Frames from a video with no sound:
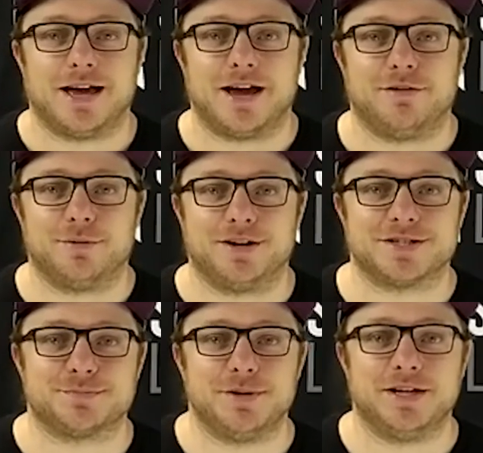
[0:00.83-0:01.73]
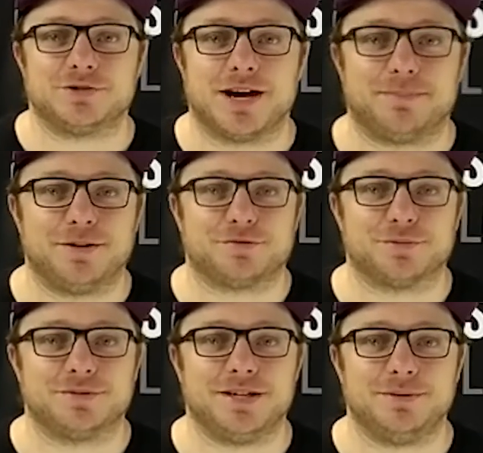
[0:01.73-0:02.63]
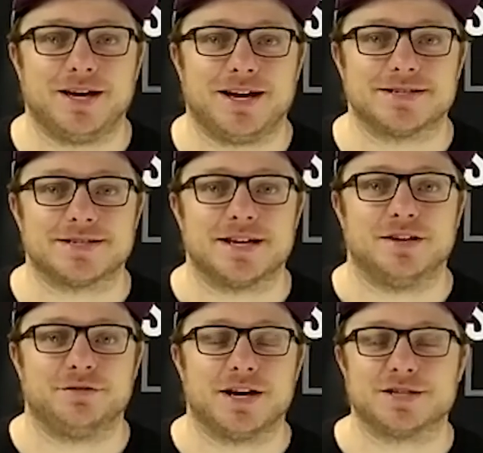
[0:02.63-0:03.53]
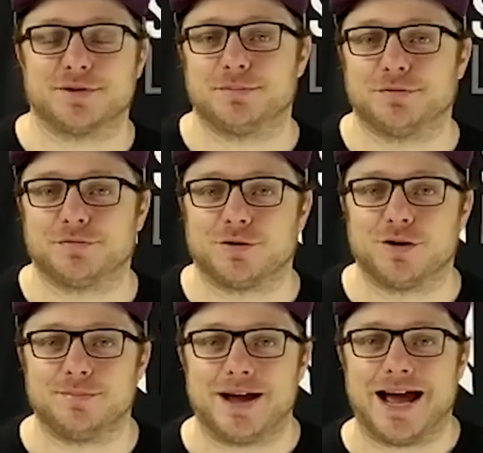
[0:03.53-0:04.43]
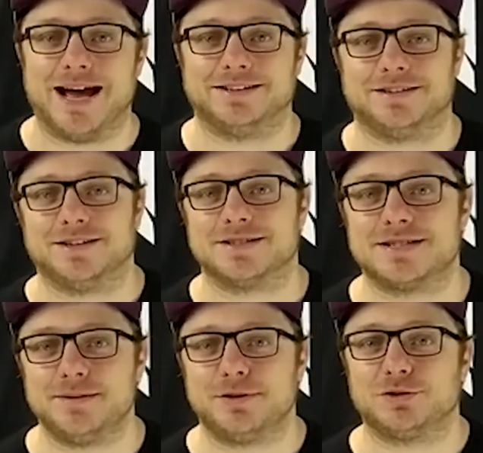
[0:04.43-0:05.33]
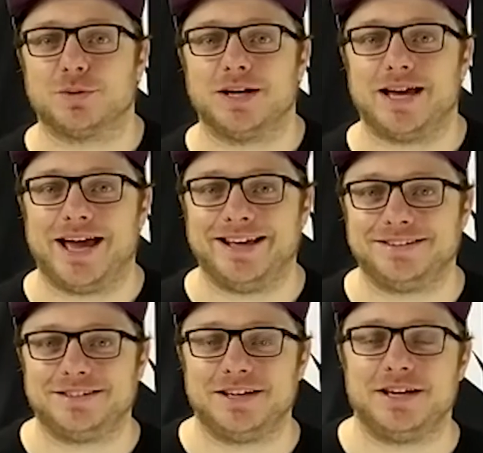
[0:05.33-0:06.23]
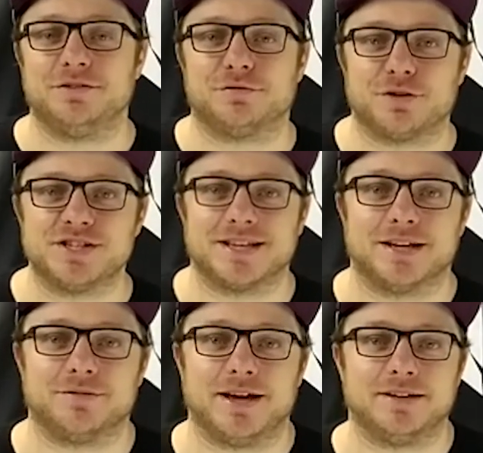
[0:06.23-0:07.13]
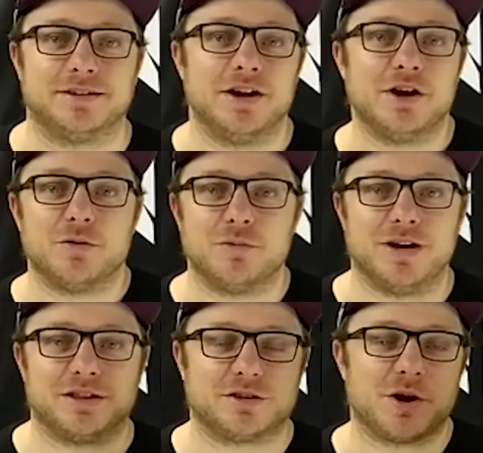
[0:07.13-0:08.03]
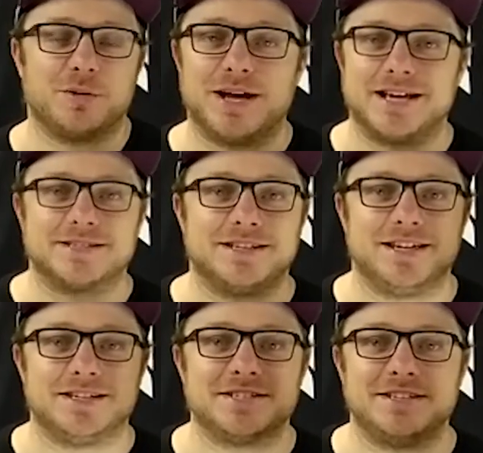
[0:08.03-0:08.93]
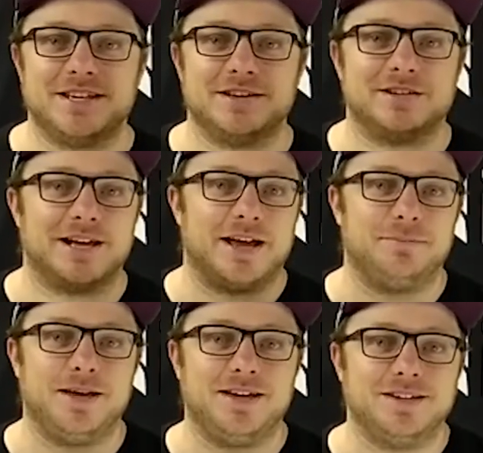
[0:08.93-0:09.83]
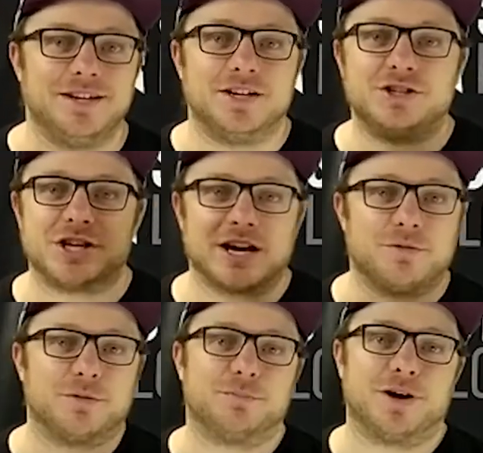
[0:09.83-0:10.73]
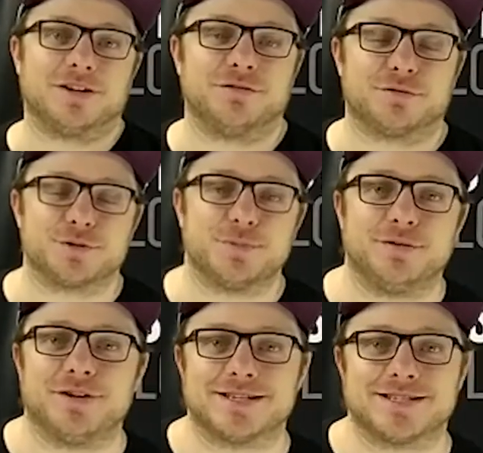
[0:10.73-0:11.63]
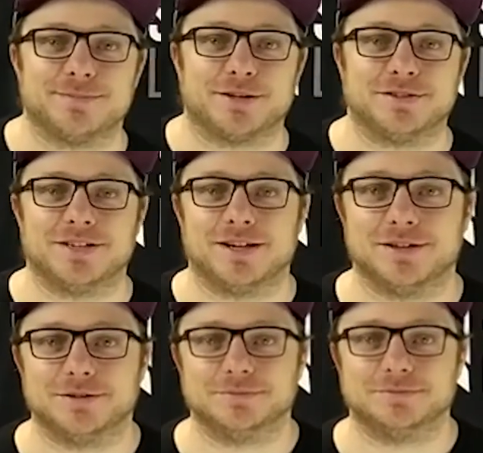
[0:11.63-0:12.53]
Hey everyone, it's me, Trappy from TBS, and if you guys want to perform at the CEBIT 2018 freestyle event with Konasty, Steel, and me, check out what Martin from Spinfast is about to tell you.